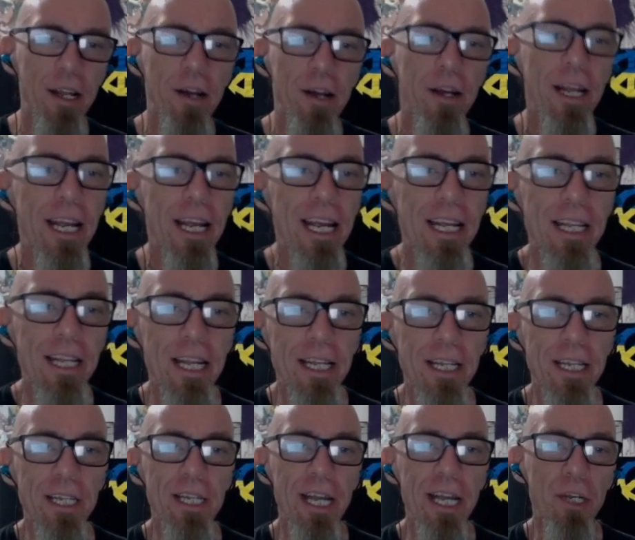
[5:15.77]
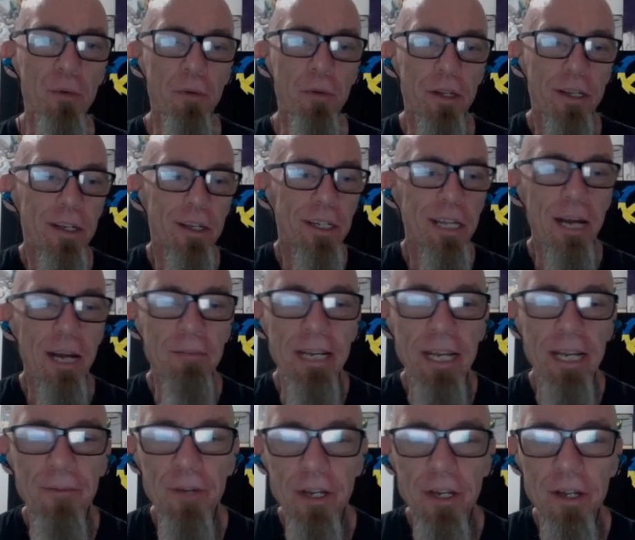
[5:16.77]
In this case you would, because I mean,
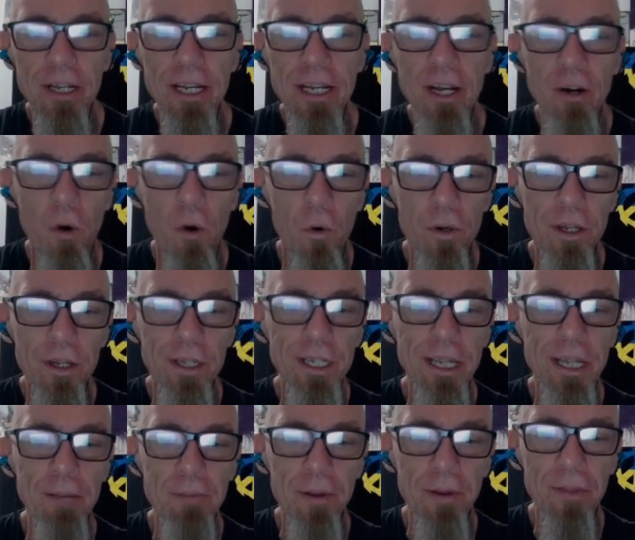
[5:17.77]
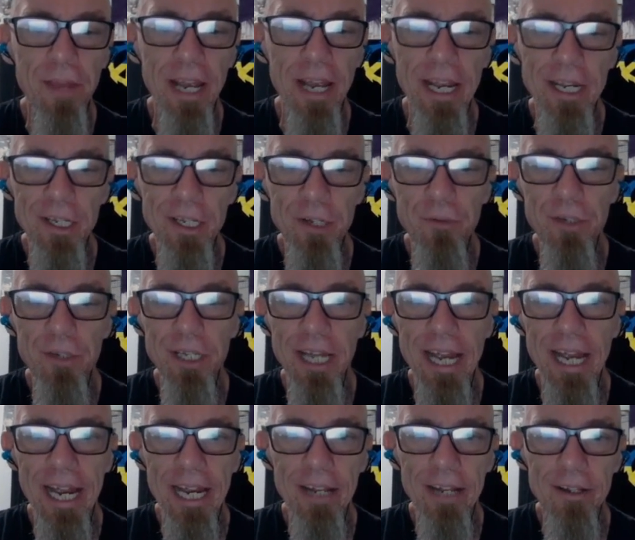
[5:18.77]
if you're going to order separate things, you would
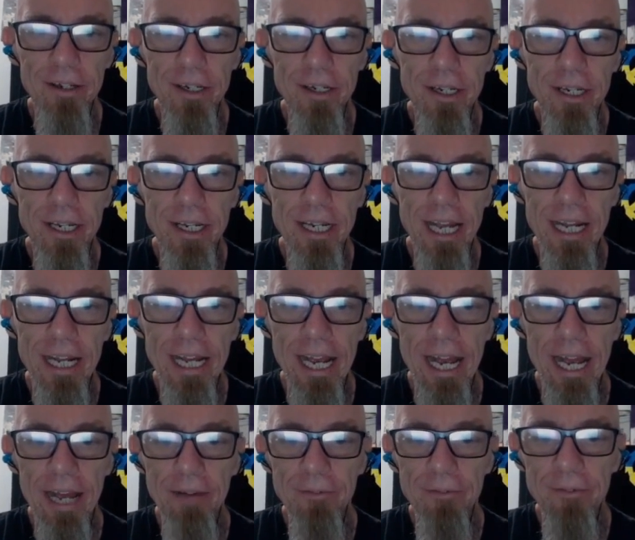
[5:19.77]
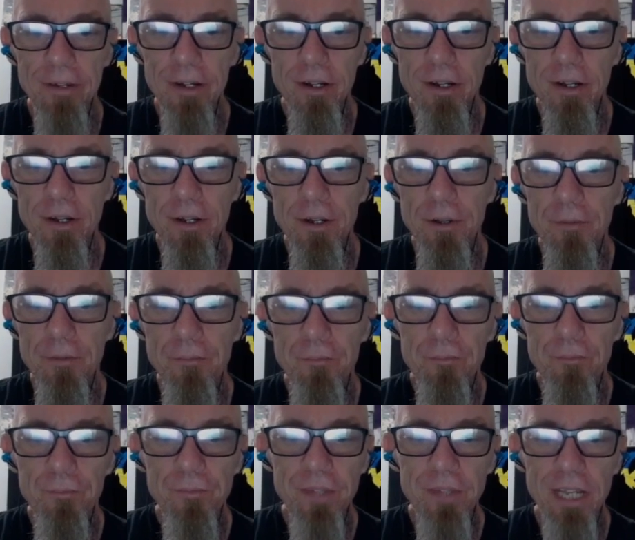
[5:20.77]
say, like, can I have
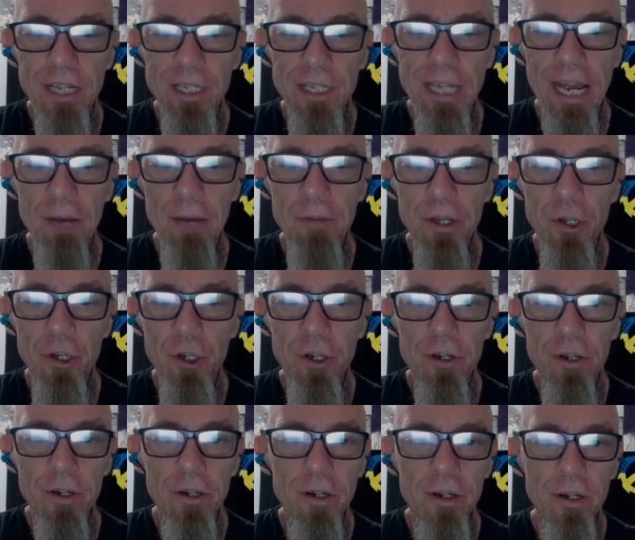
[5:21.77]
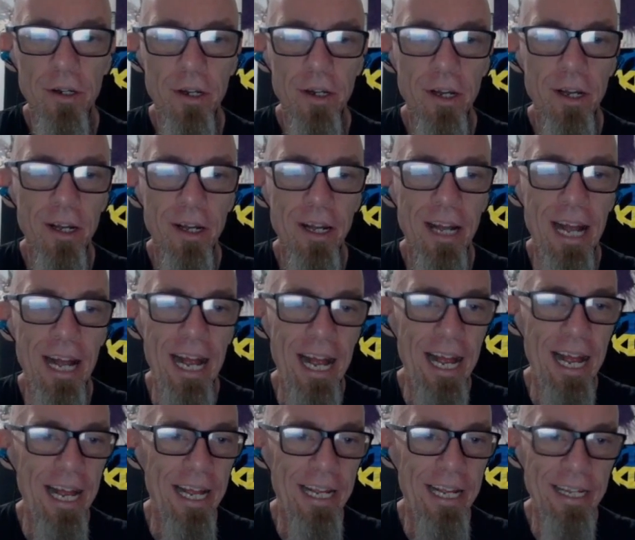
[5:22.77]
a sandwich
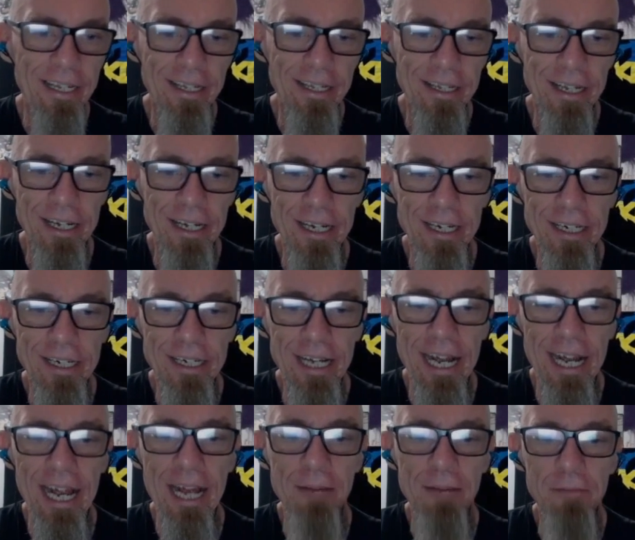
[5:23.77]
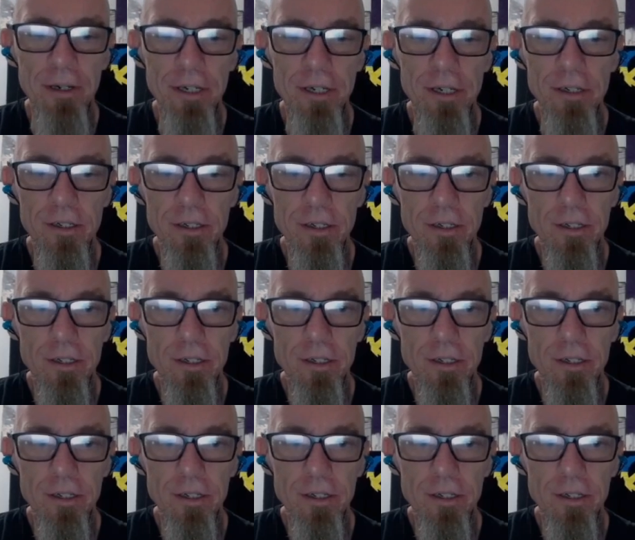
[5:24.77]
and a hamburger?